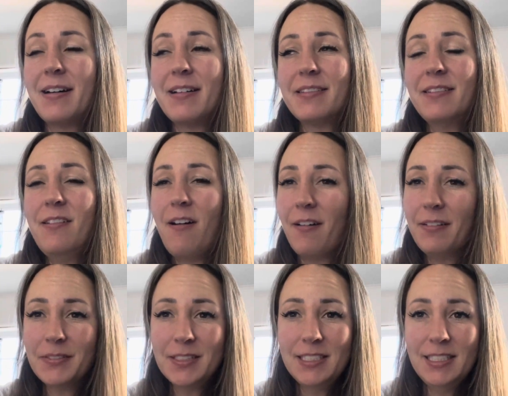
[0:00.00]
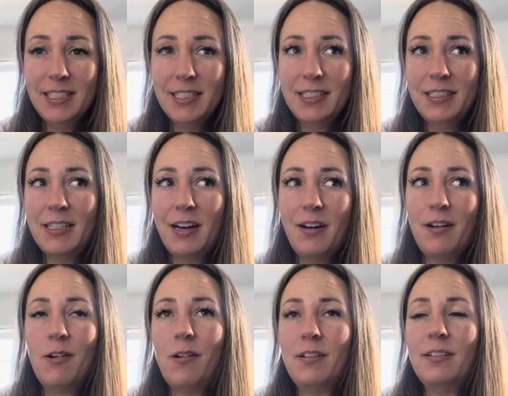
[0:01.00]
Not really a
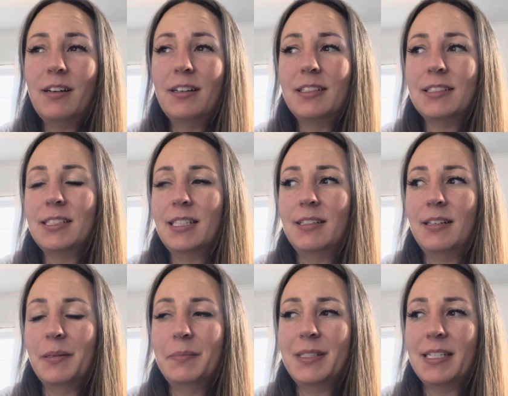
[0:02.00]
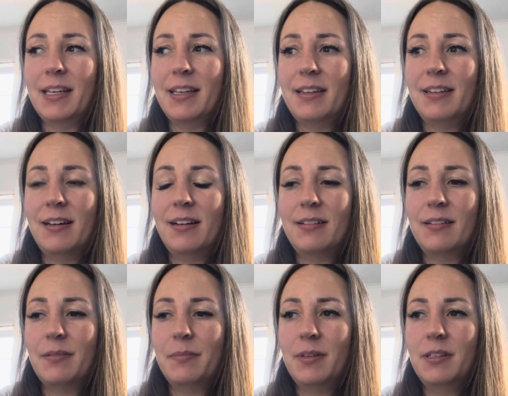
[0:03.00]
whole lot to update.
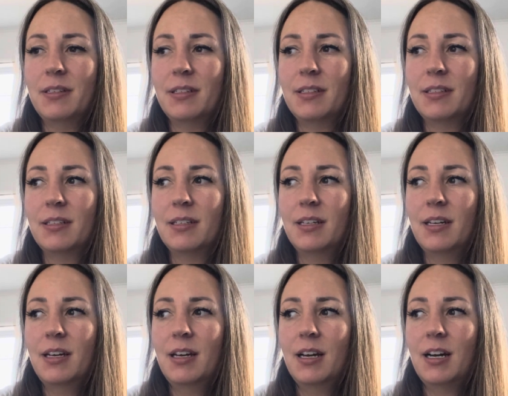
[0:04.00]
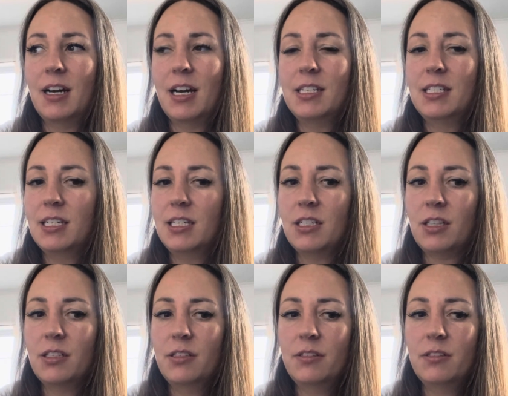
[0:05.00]
Um, I didn't
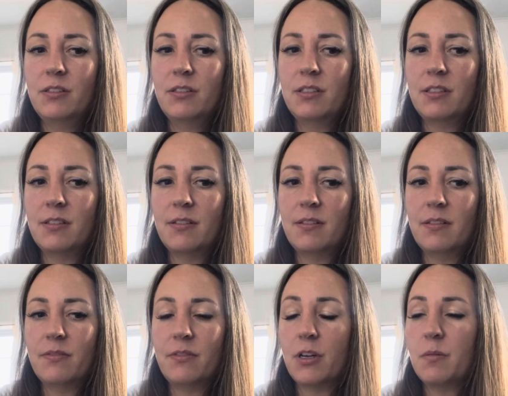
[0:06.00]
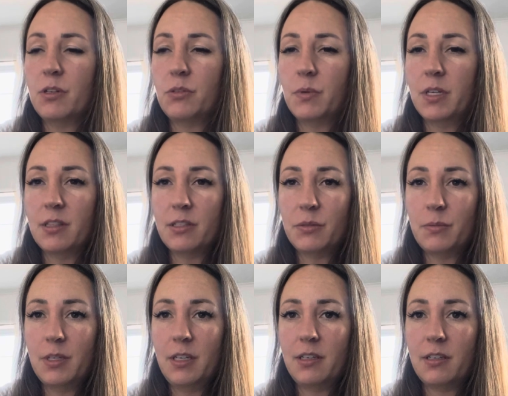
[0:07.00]
lose very much weight this
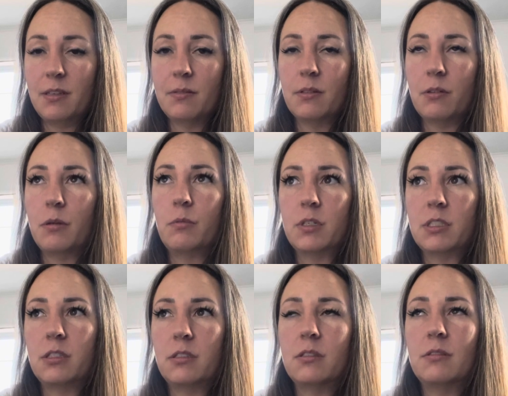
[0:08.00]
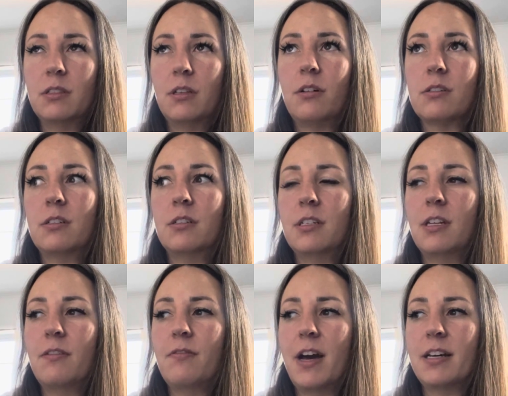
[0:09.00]
week, even though I was still doing the alternate
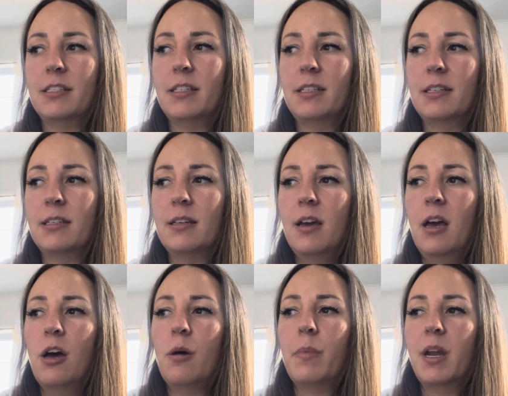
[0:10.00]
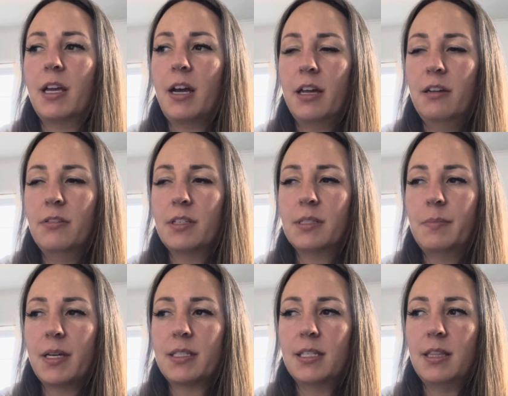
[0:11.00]
day fasting, but I kind of
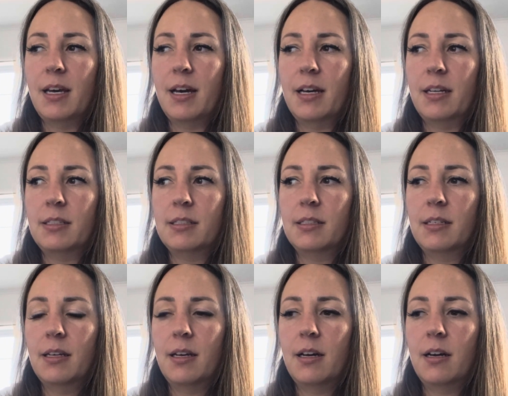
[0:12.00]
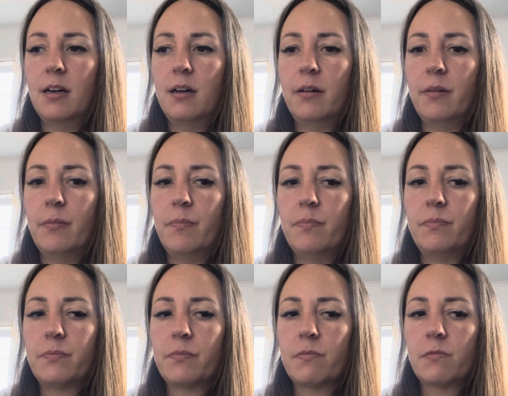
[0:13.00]
expected that. Um,
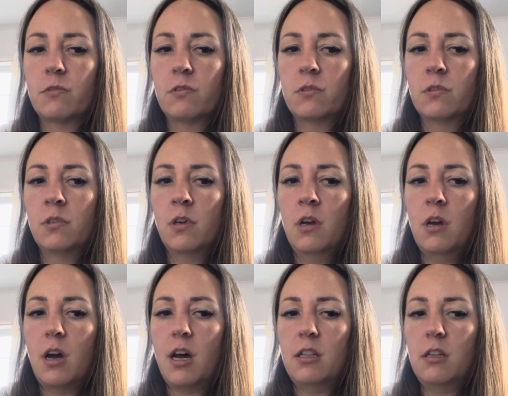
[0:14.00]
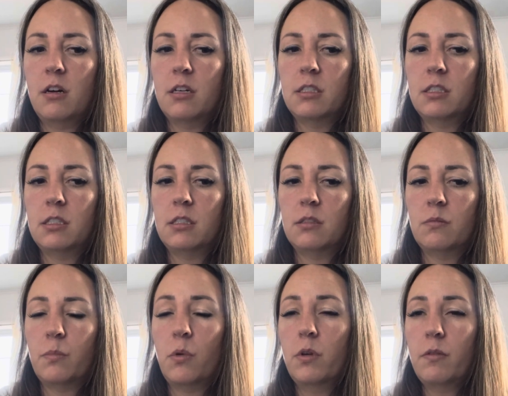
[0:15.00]
I lost
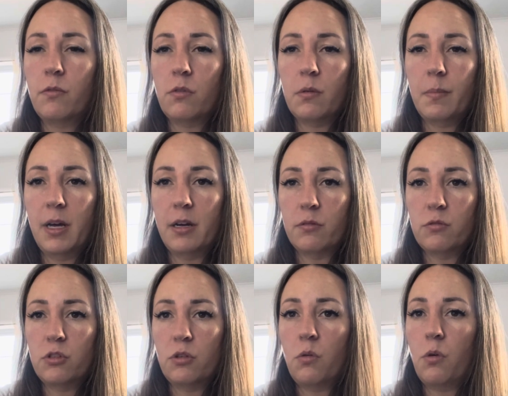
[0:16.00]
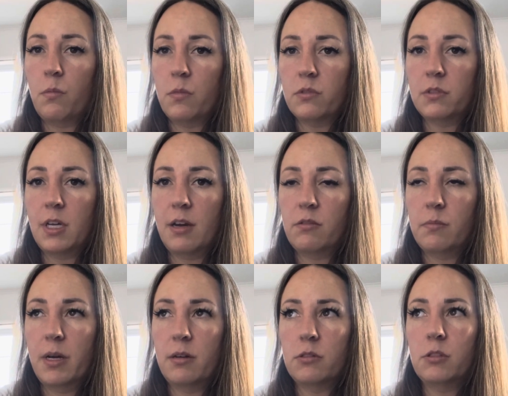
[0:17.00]
0.4 pounds, so almost half a
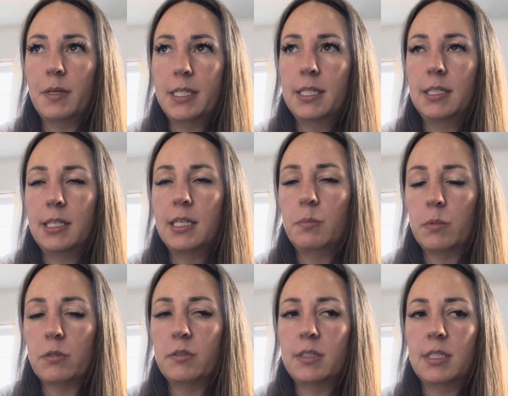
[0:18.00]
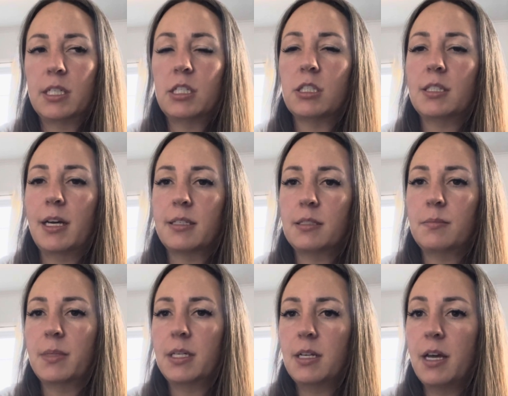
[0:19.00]
pound, so I did keep losing. It just hasn't
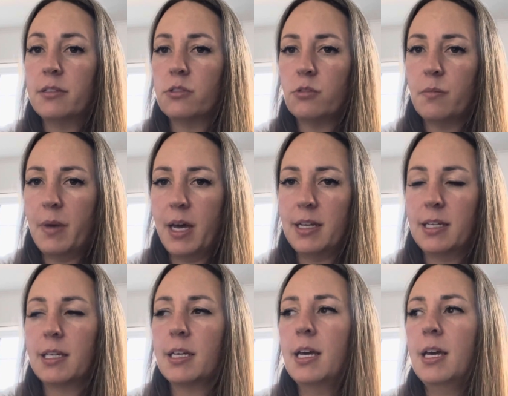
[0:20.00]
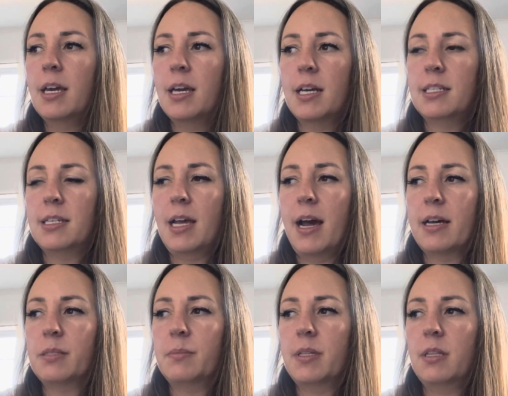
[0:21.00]
been as dramatic as it
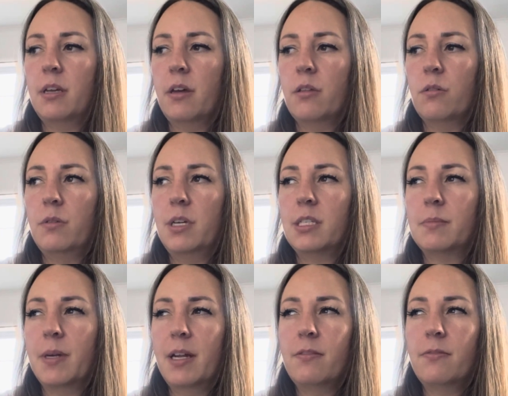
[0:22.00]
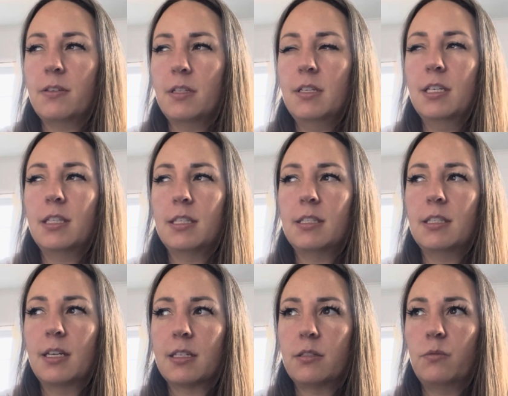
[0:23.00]
has been the other weeks, but I feel like this
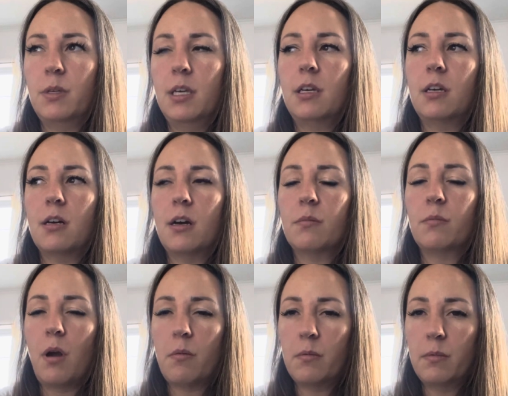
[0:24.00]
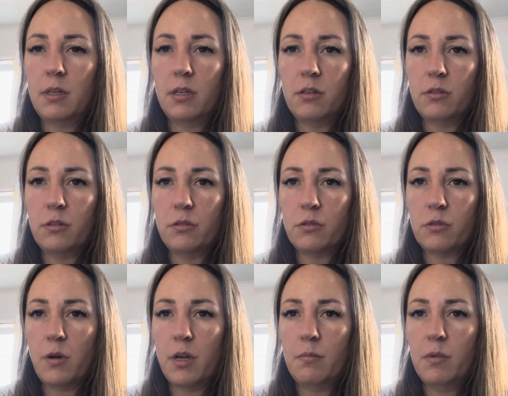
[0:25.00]
next week I'm probably gonna lose
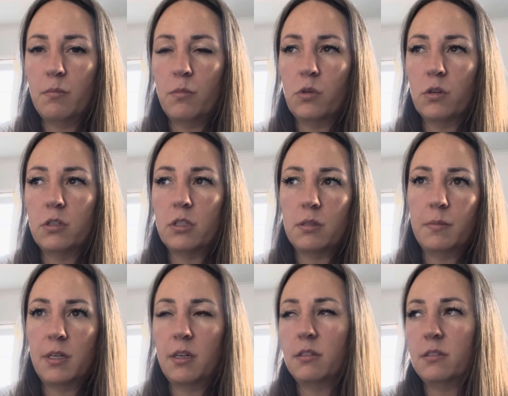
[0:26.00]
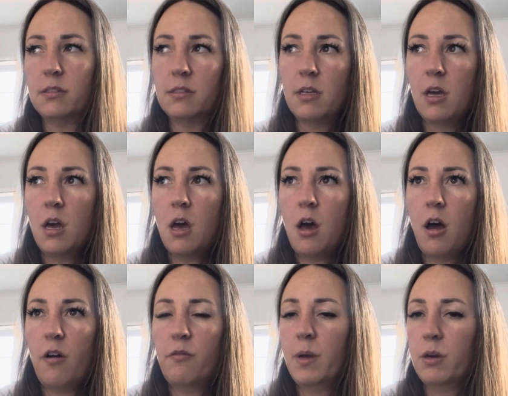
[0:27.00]
quite a bit more just because
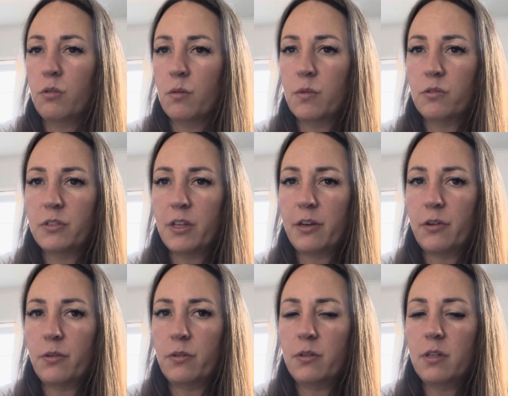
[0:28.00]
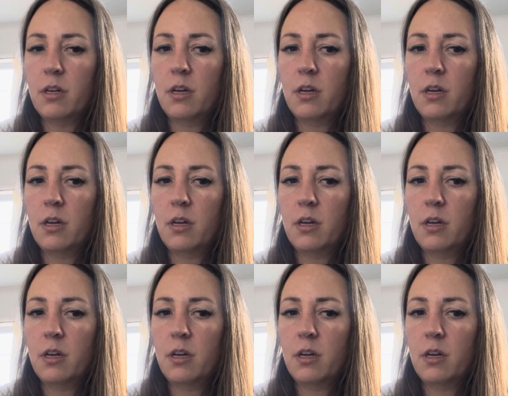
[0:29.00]
of my hormone cycle.